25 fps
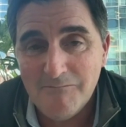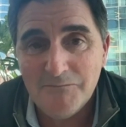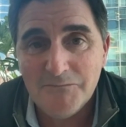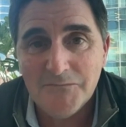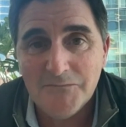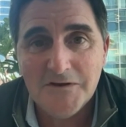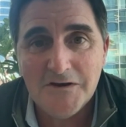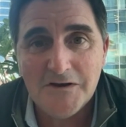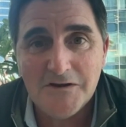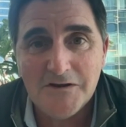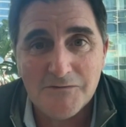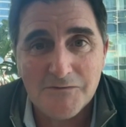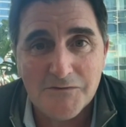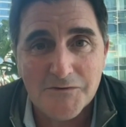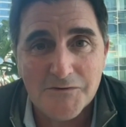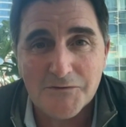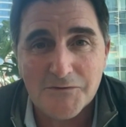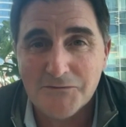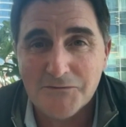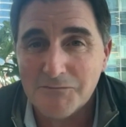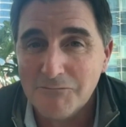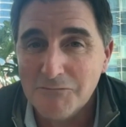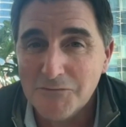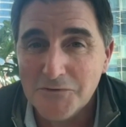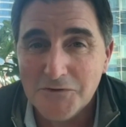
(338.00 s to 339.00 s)

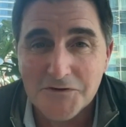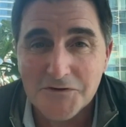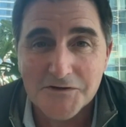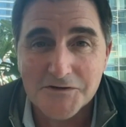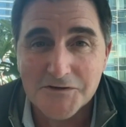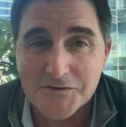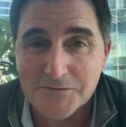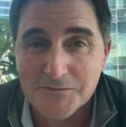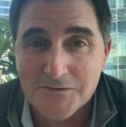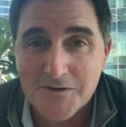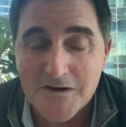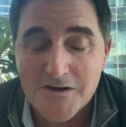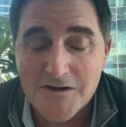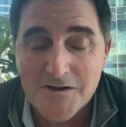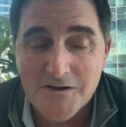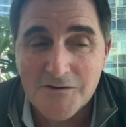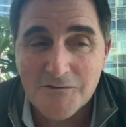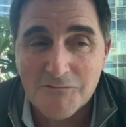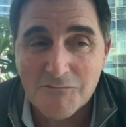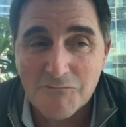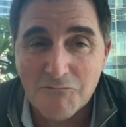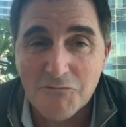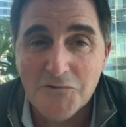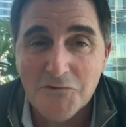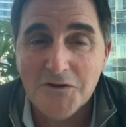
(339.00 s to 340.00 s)
there's really
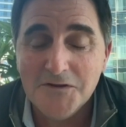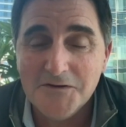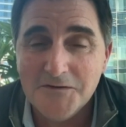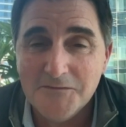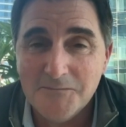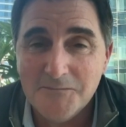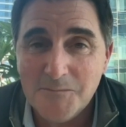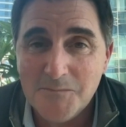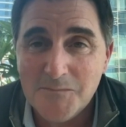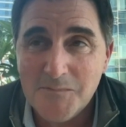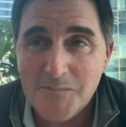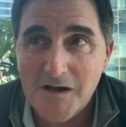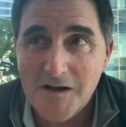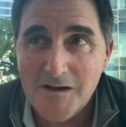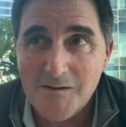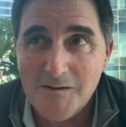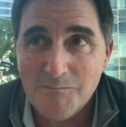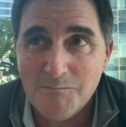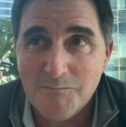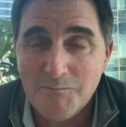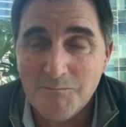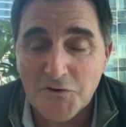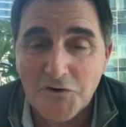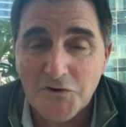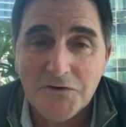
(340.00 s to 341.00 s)

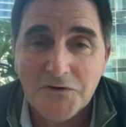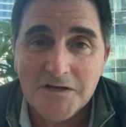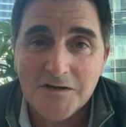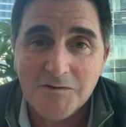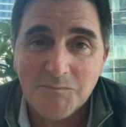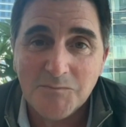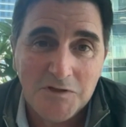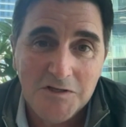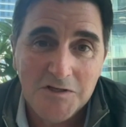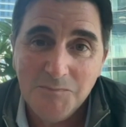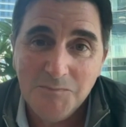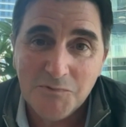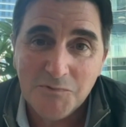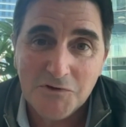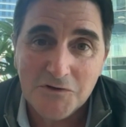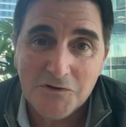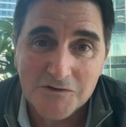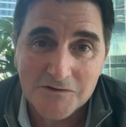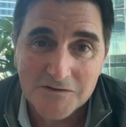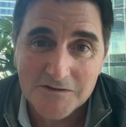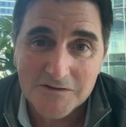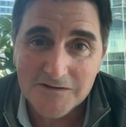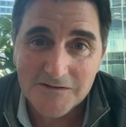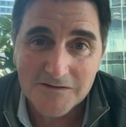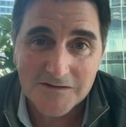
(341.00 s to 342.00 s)
brilliant
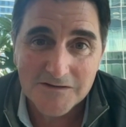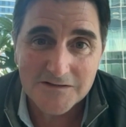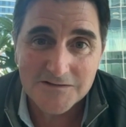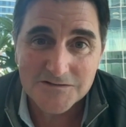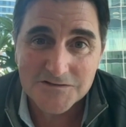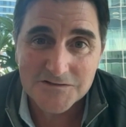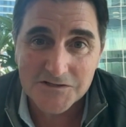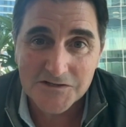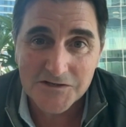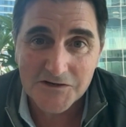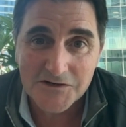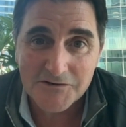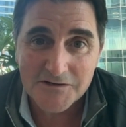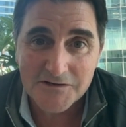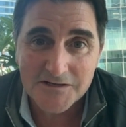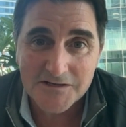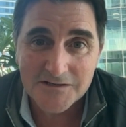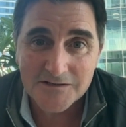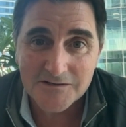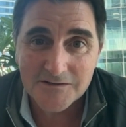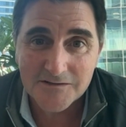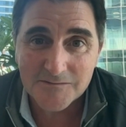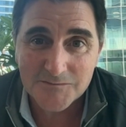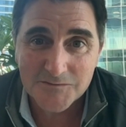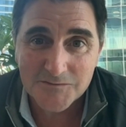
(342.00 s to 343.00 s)
people in the
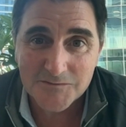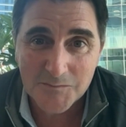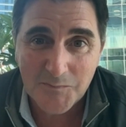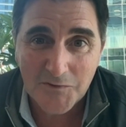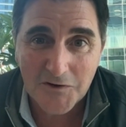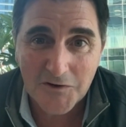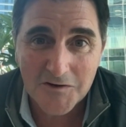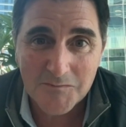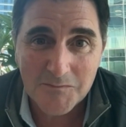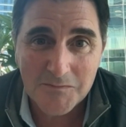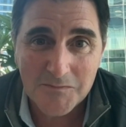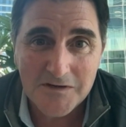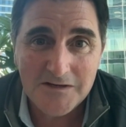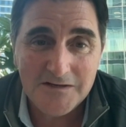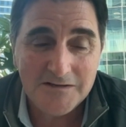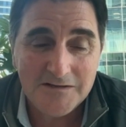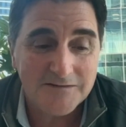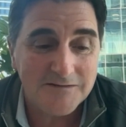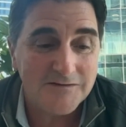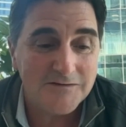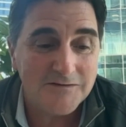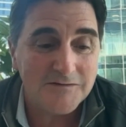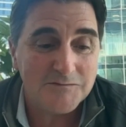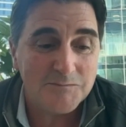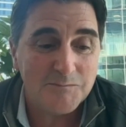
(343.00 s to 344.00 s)
engineering department.
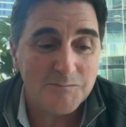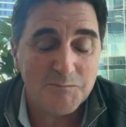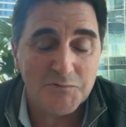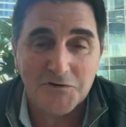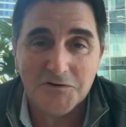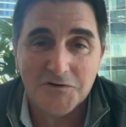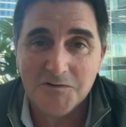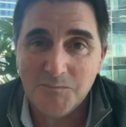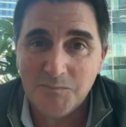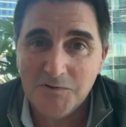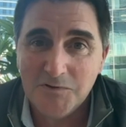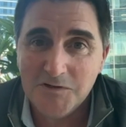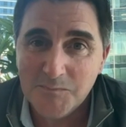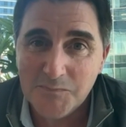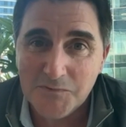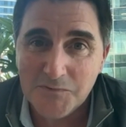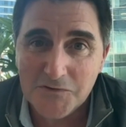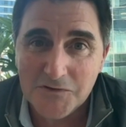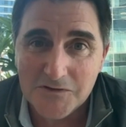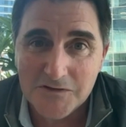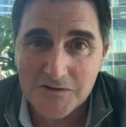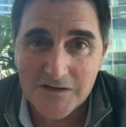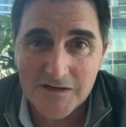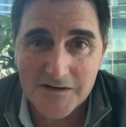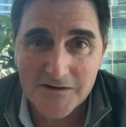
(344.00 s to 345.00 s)
There's brilliant
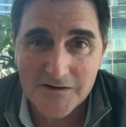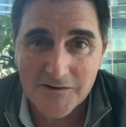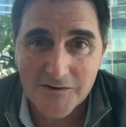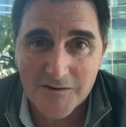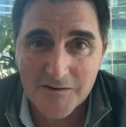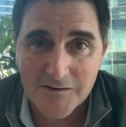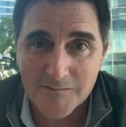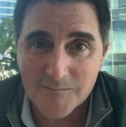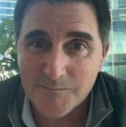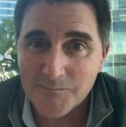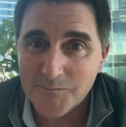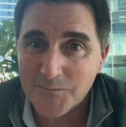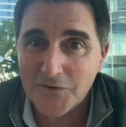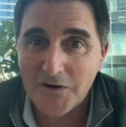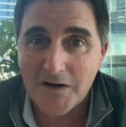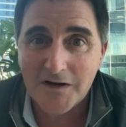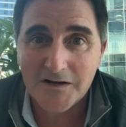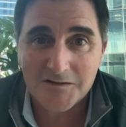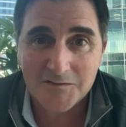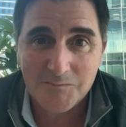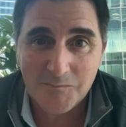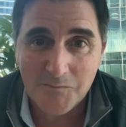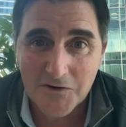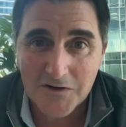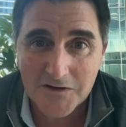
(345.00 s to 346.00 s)
people on our
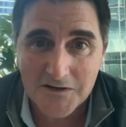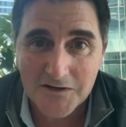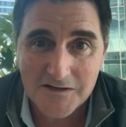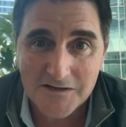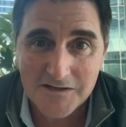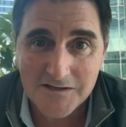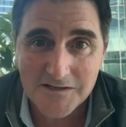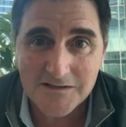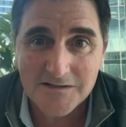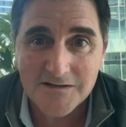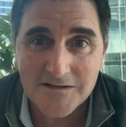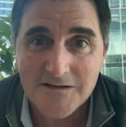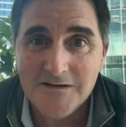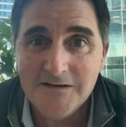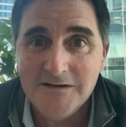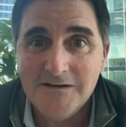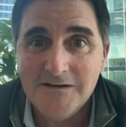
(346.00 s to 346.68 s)
product marketing.